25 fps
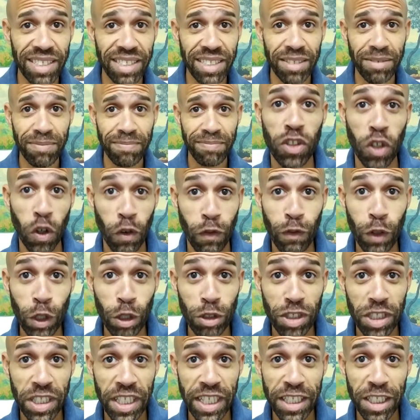So
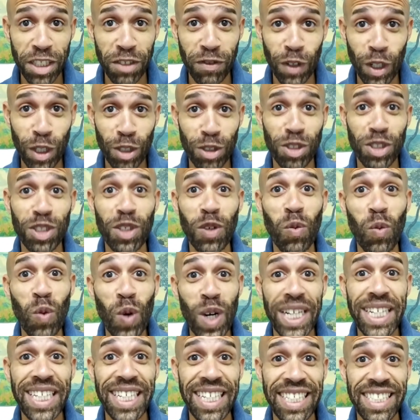first things first,
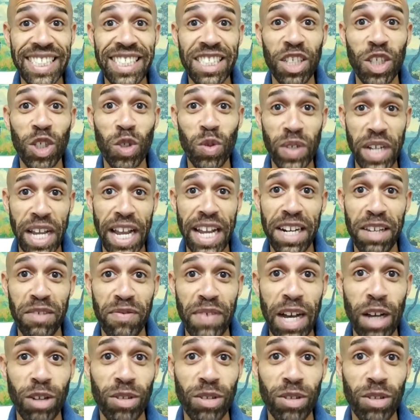what is a creative